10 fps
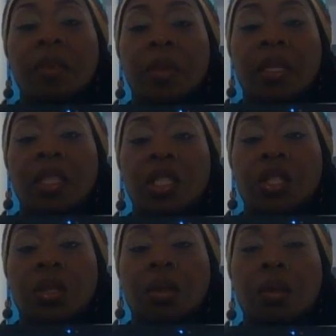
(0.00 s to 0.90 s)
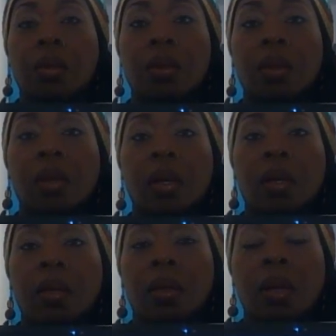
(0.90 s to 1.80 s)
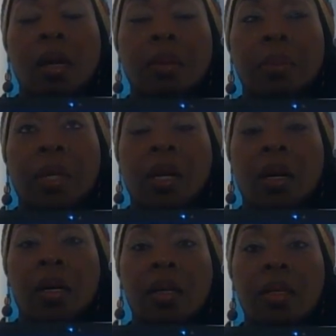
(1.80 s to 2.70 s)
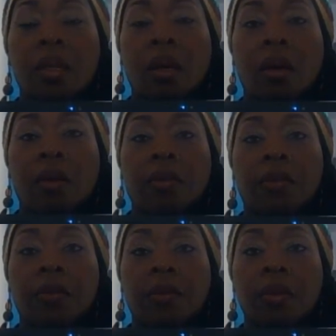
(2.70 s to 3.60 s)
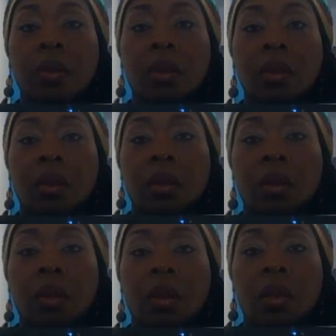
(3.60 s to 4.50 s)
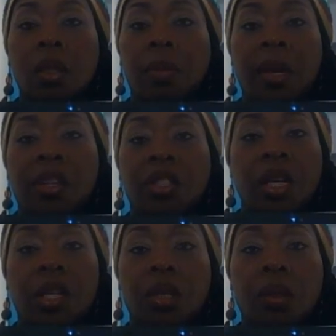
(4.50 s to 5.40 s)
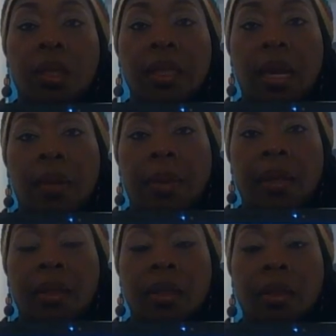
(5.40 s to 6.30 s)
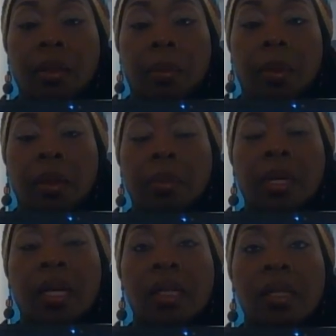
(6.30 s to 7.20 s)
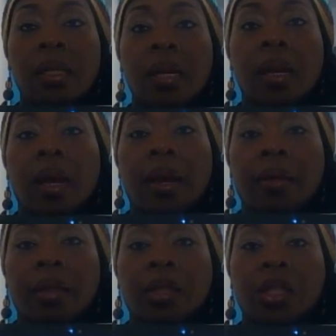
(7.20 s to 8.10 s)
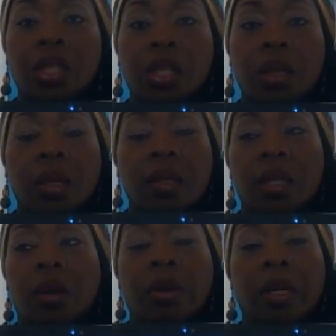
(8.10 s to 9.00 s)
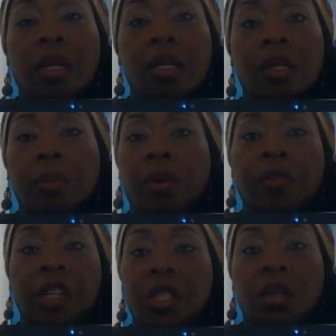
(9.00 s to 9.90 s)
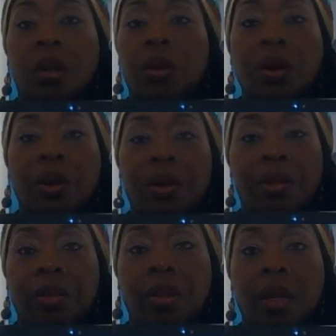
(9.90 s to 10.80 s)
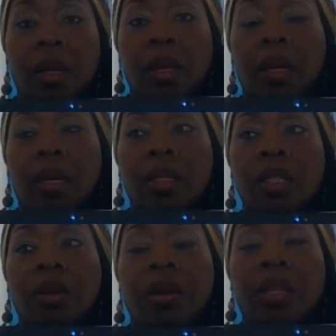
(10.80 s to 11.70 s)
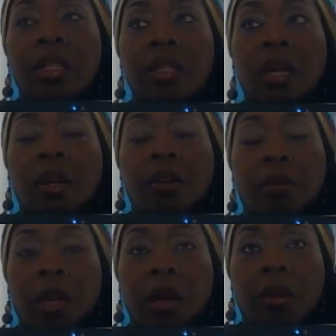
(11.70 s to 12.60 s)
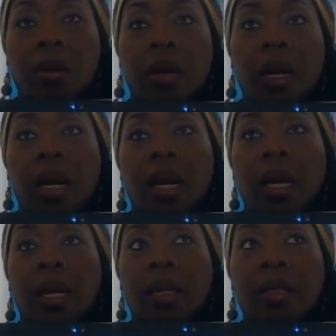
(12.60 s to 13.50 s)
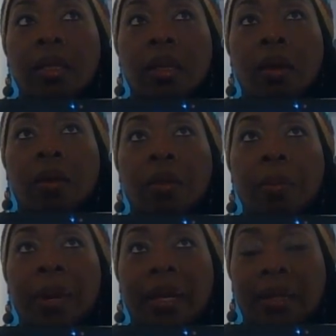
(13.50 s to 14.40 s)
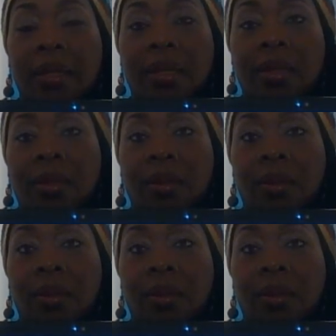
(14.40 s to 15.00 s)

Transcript: to be a teacher, not because of some educational attainment, but because I think teaching is the greatest profession on earth. It is the greatest career. It's the best